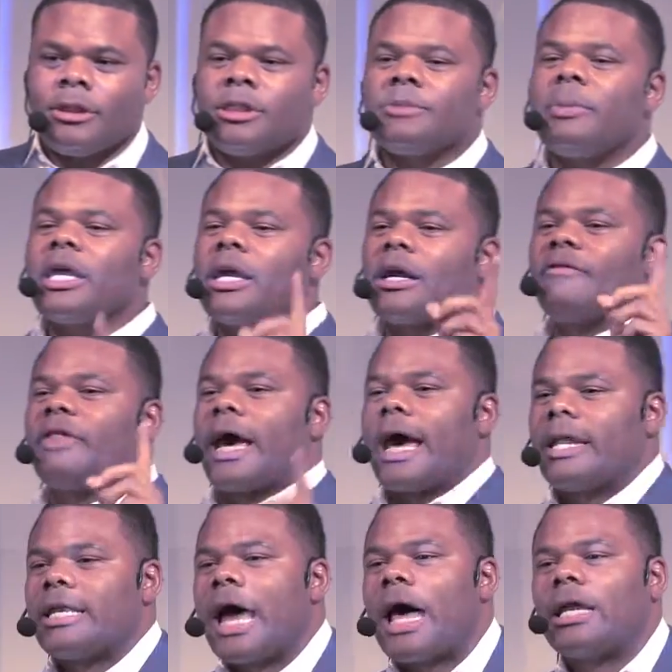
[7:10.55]
Speaking of
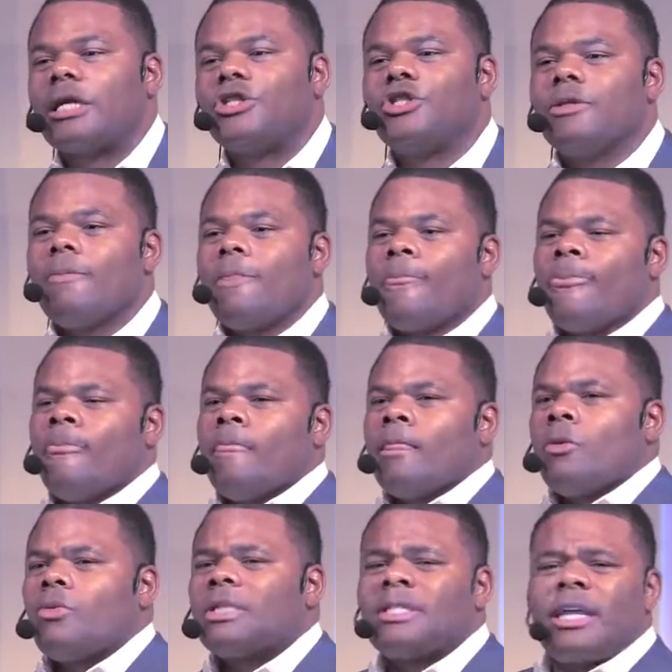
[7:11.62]
that, knowledge.
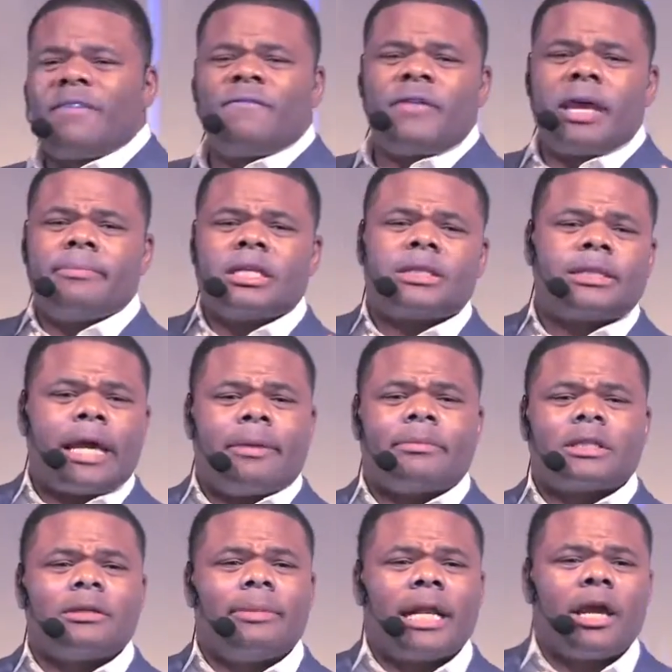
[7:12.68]
What's that famous
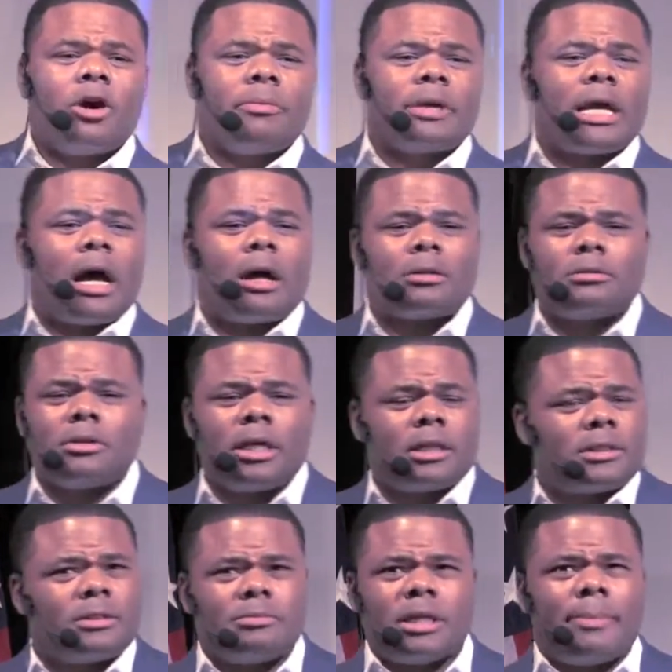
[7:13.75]
statement? Somebody help me out.
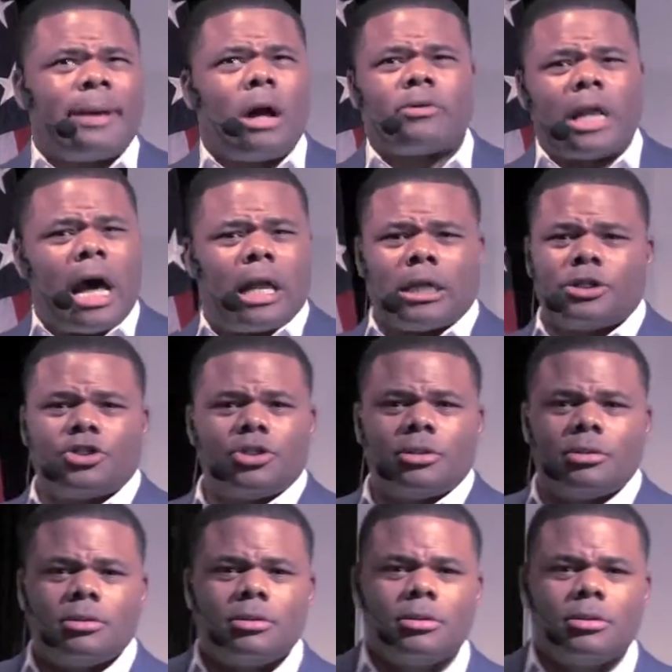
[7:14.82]
There's about knowledge.